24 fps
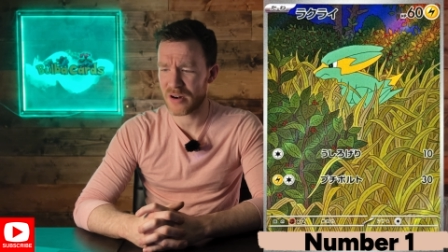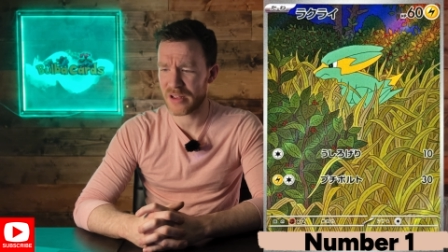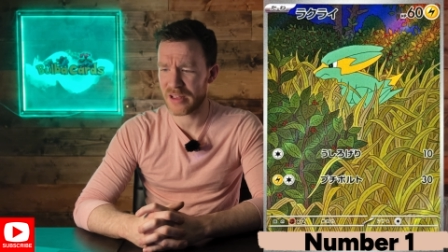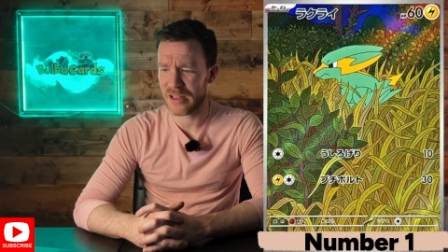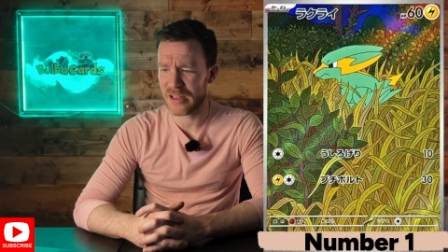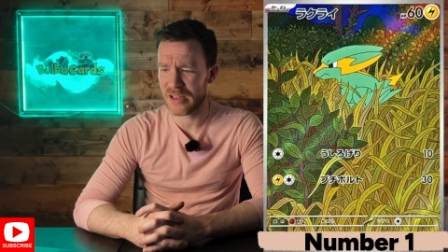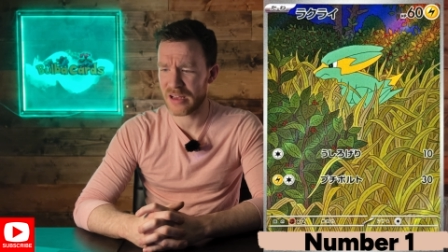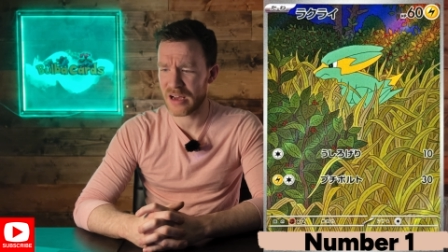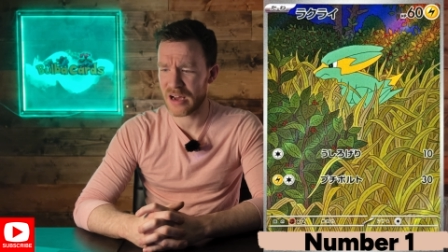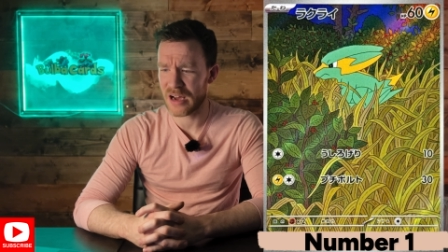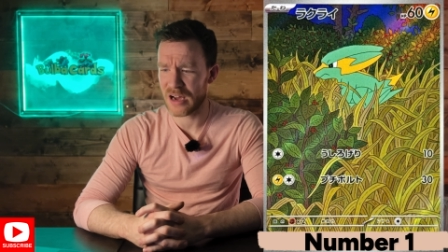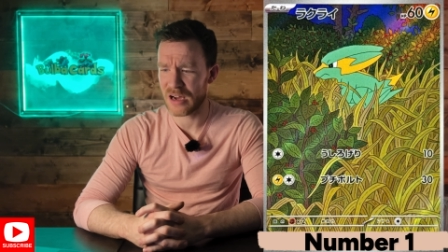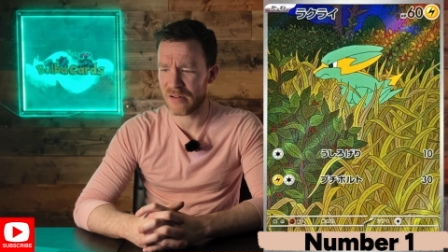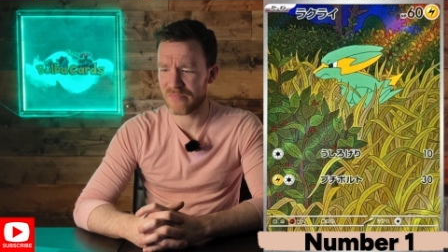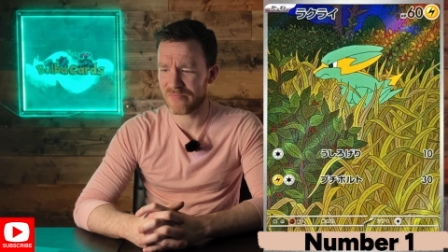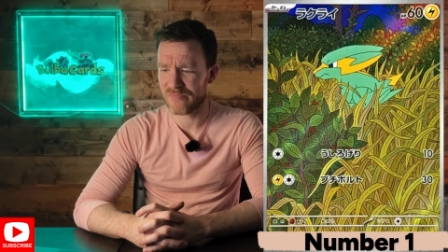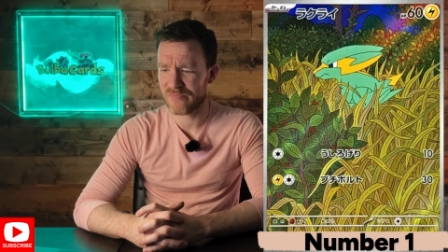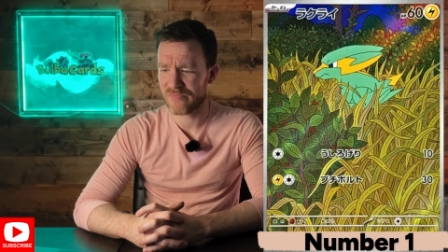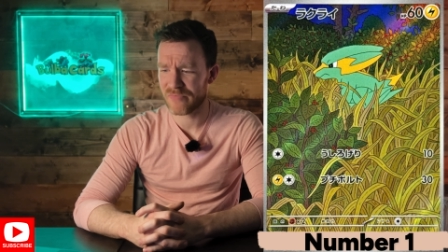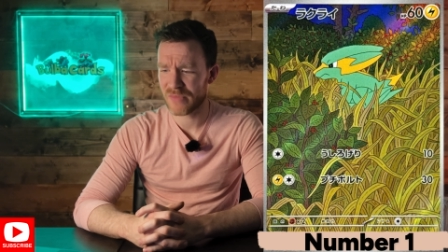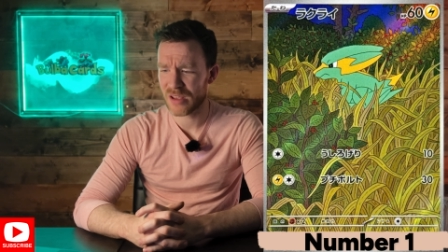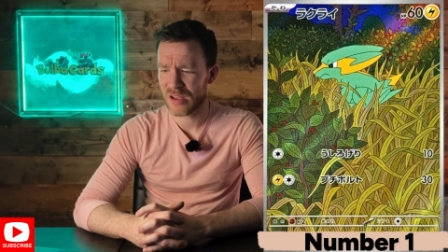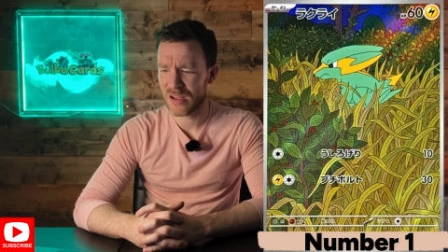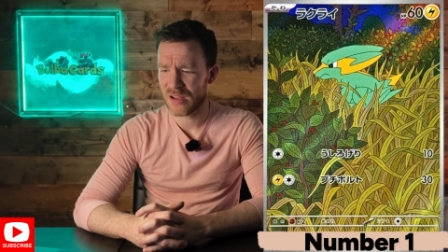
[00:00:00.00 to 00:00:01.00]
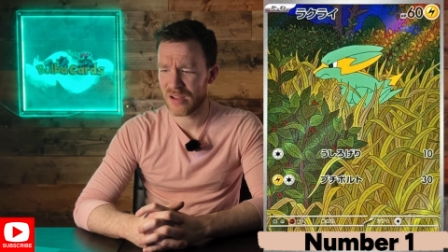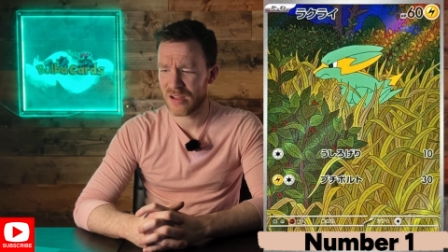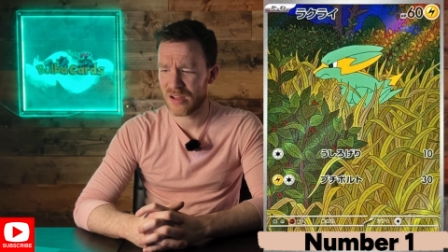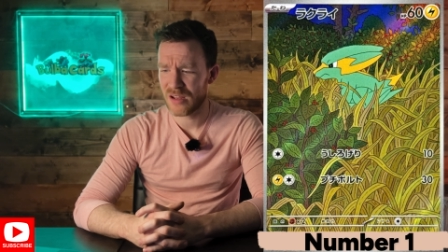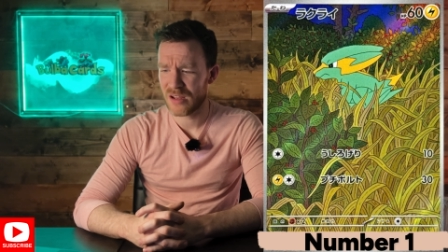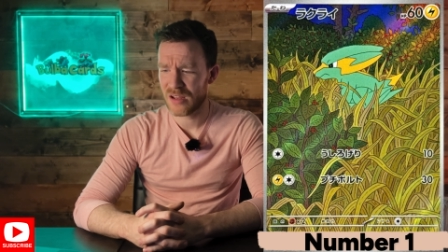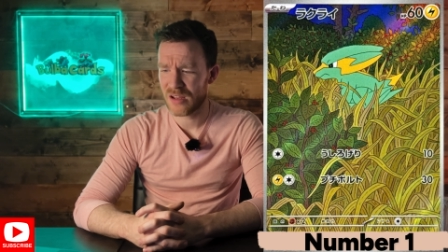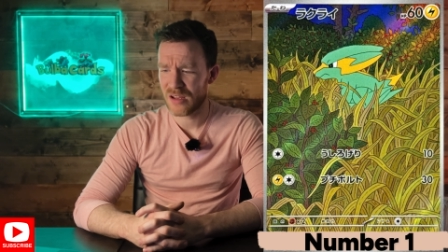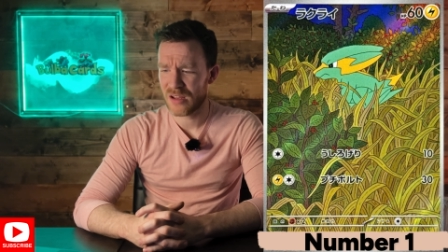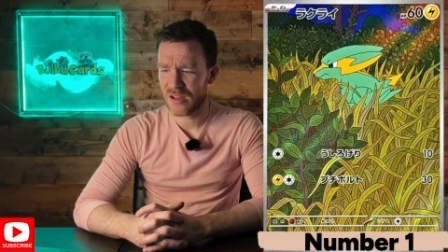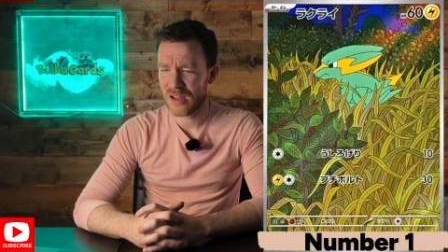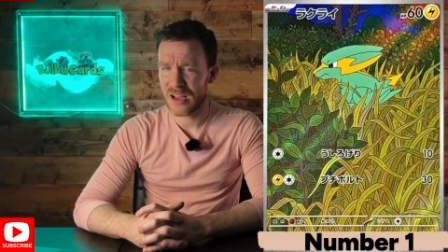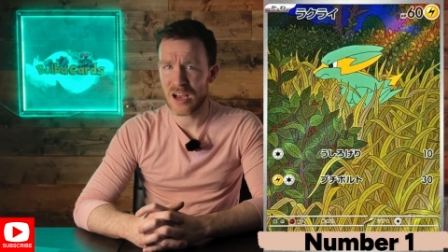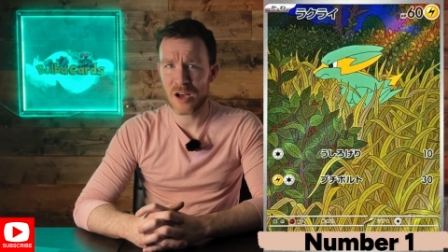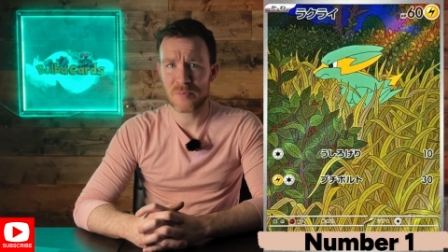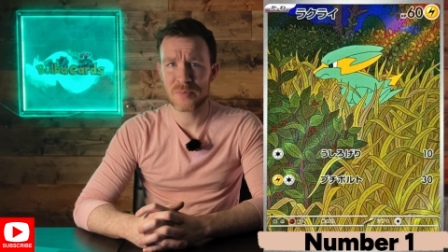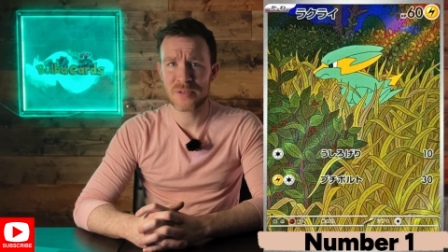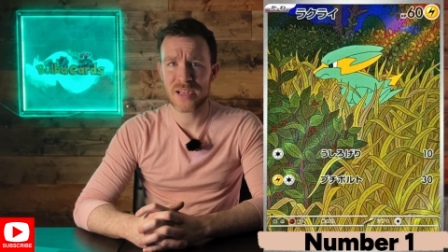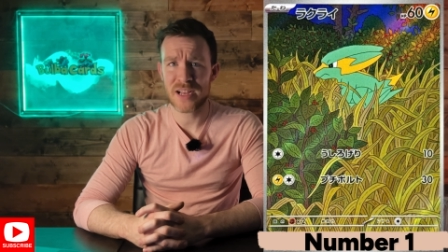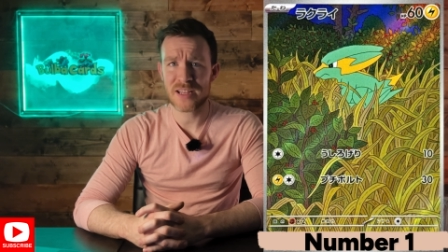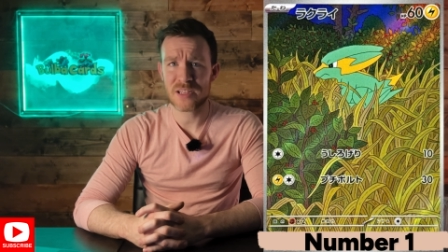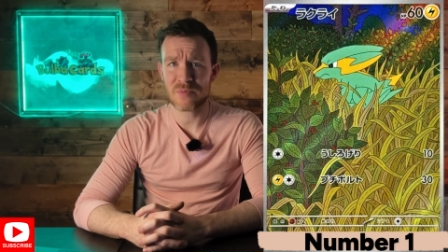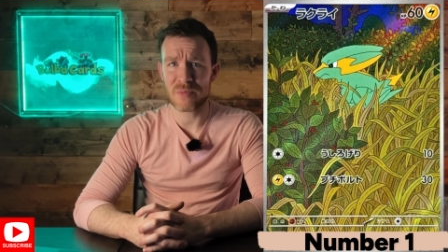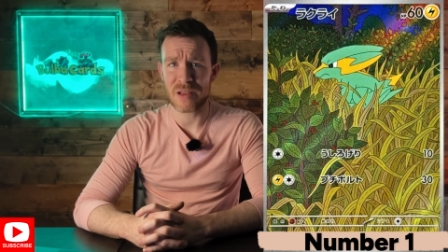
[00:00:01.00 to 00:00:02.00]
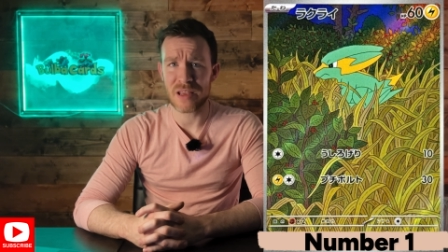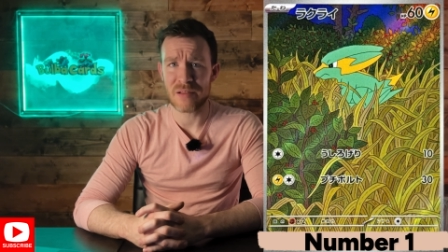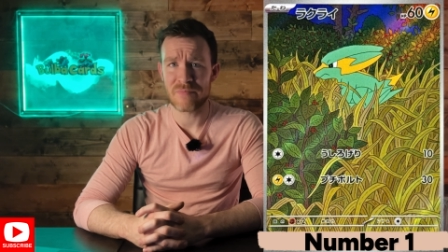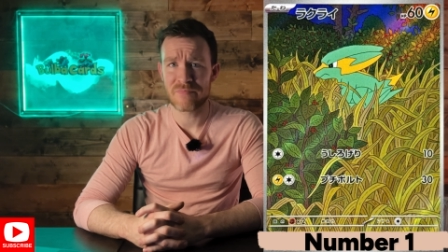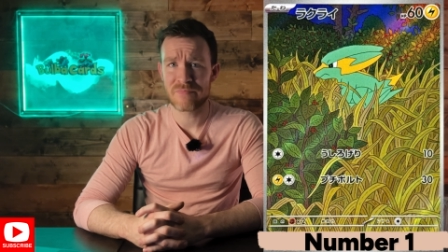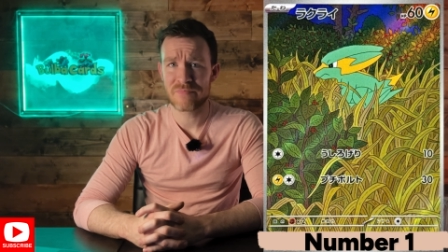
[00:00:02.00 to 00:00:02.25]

It upsets me.